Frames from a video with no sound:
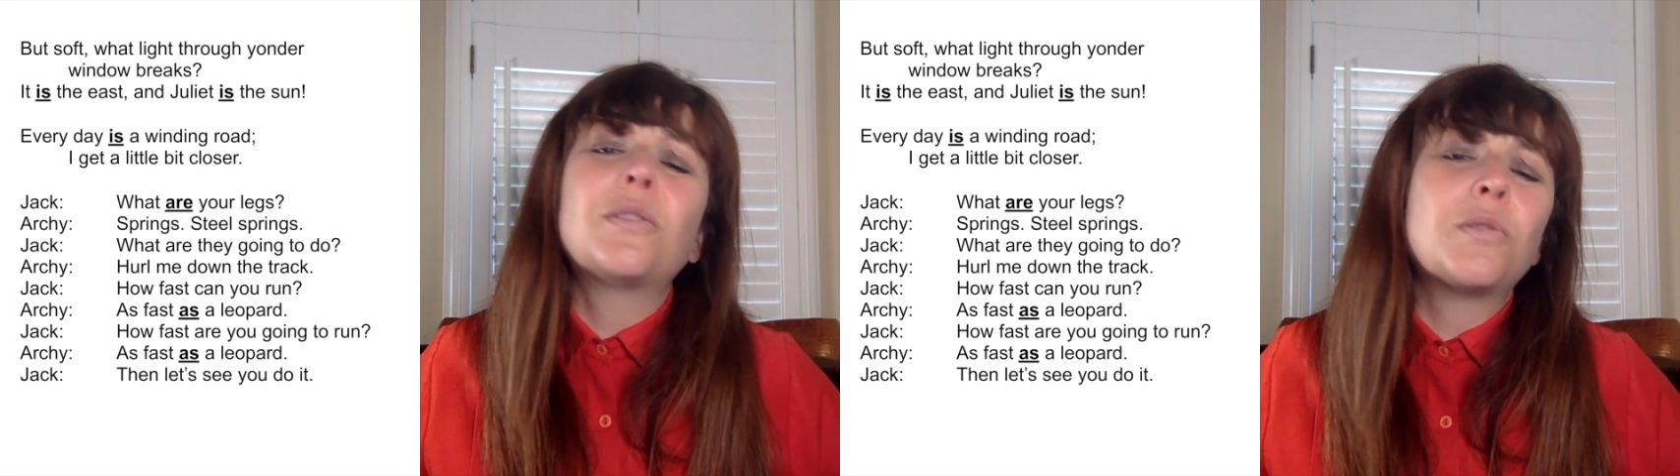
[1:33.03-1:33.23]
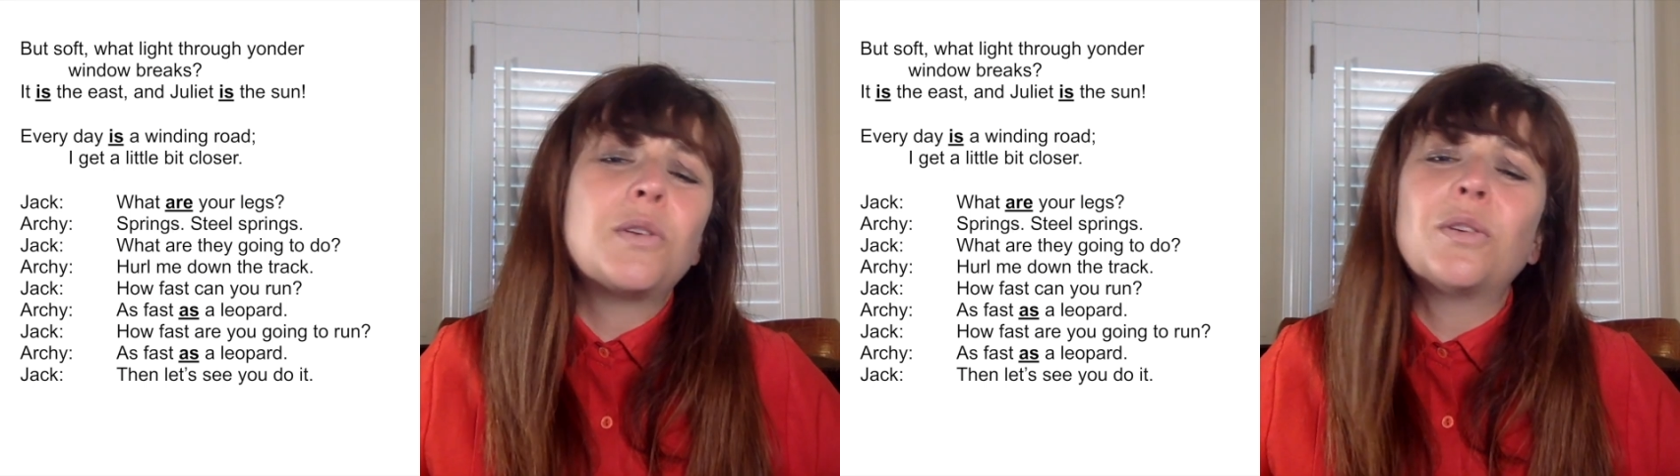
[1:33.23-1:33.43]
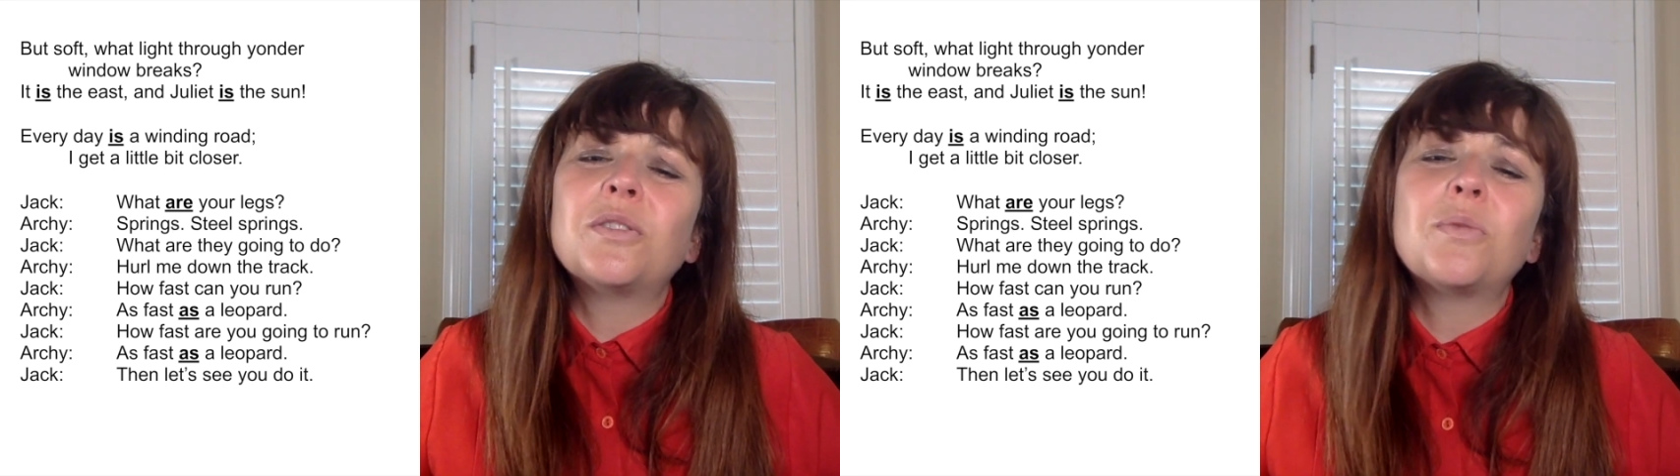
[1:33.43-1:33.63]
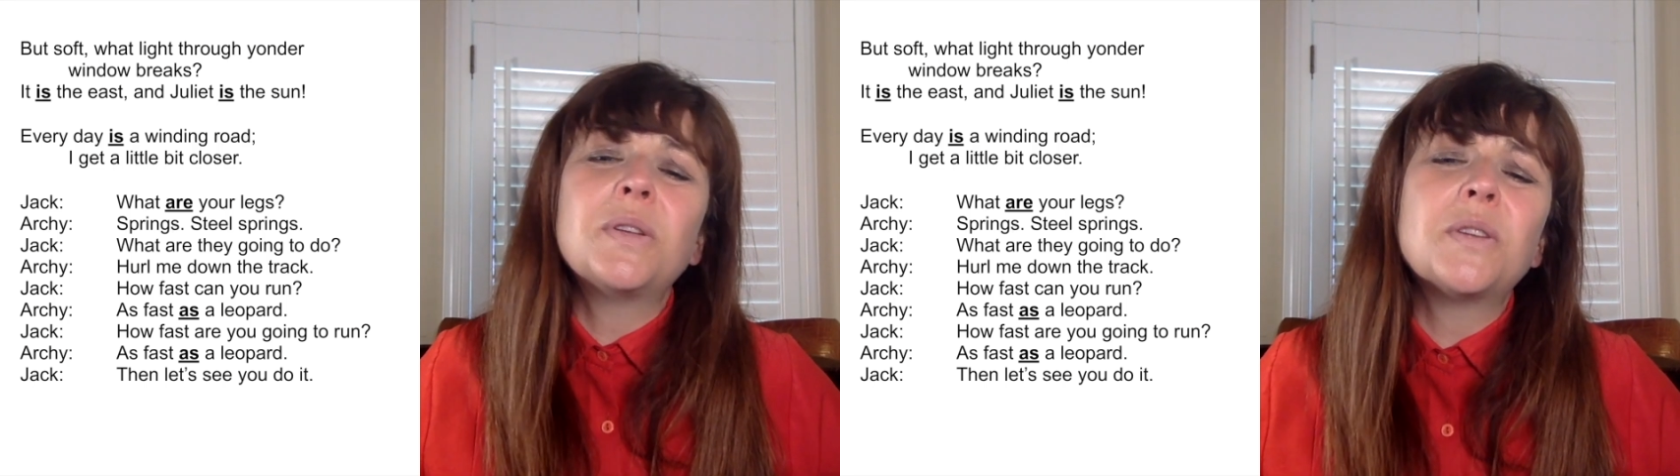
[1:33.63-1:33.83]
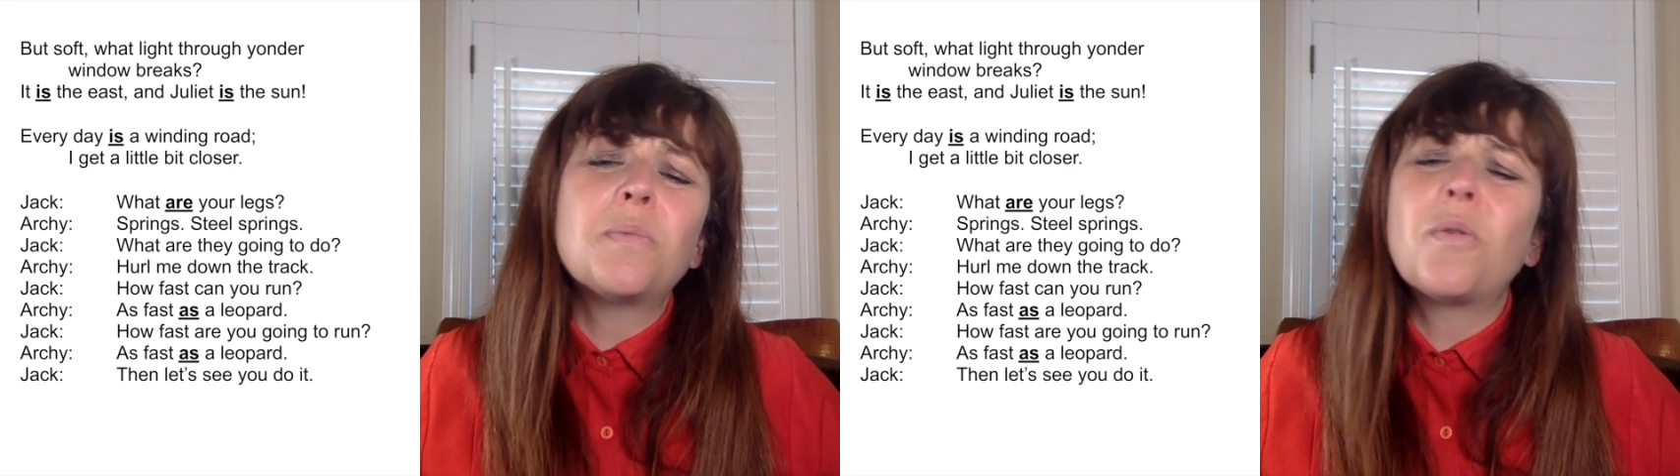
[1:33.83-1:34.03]
through yonder
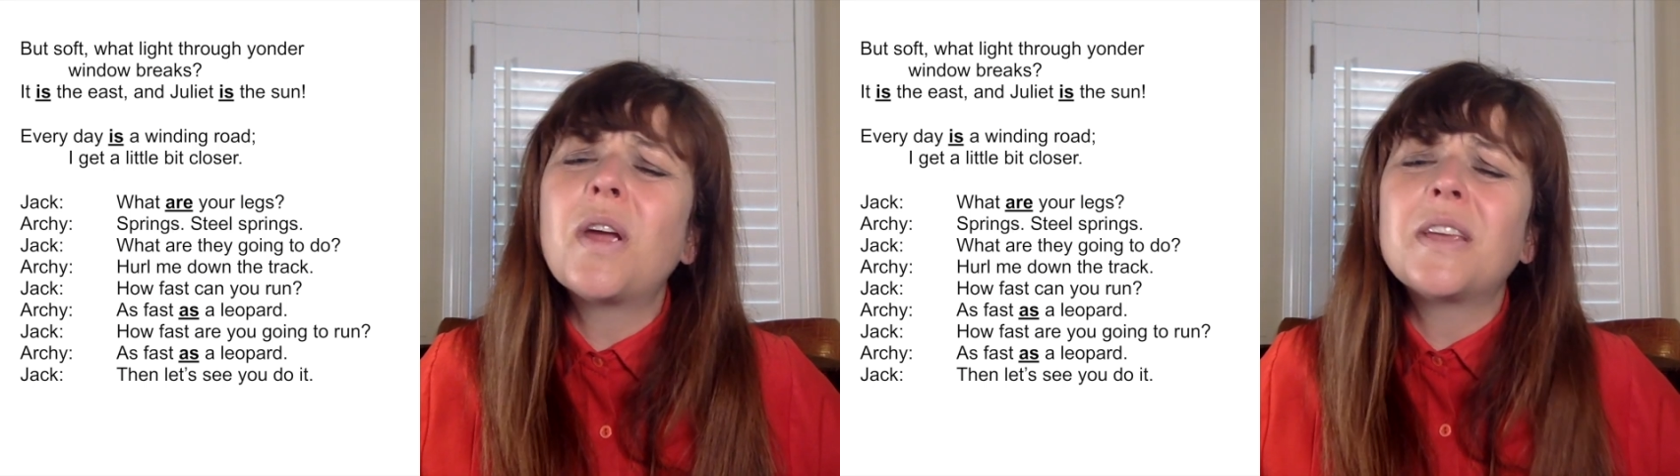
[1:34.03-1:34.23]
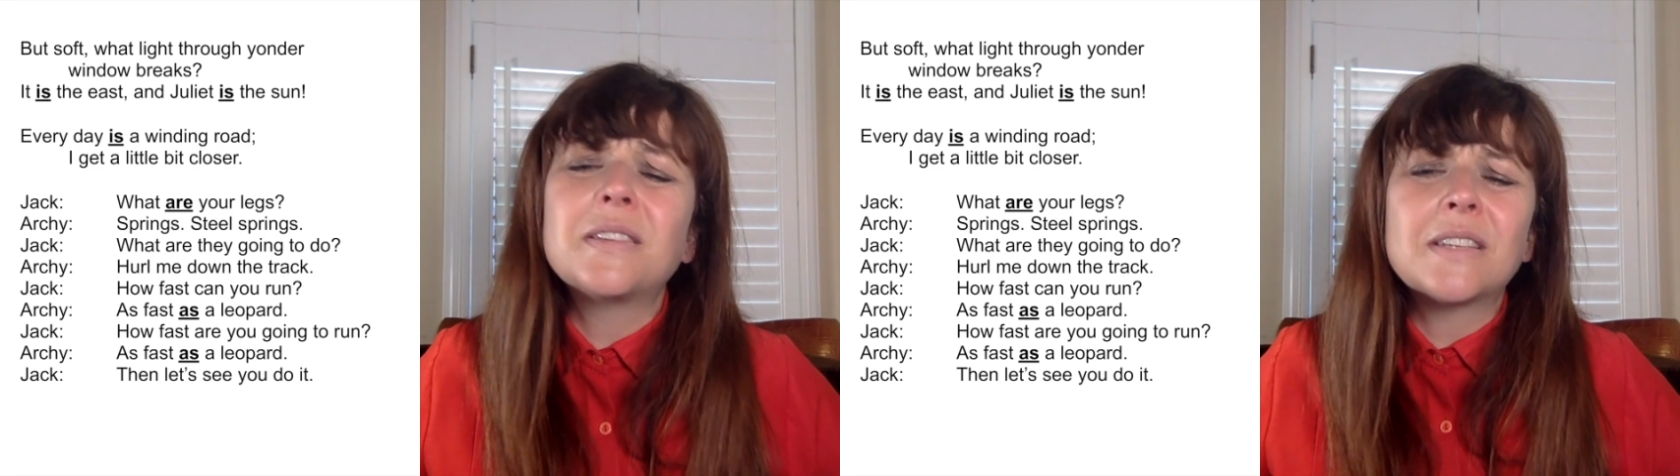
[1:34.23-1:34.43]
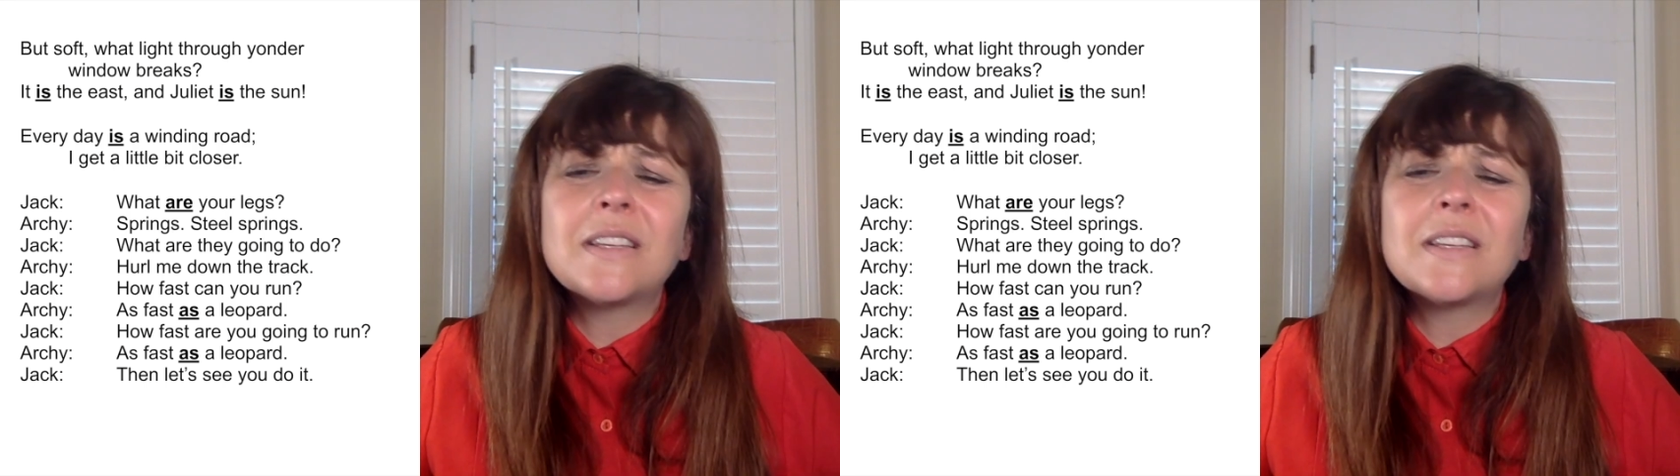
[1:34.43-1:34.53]
window breaks?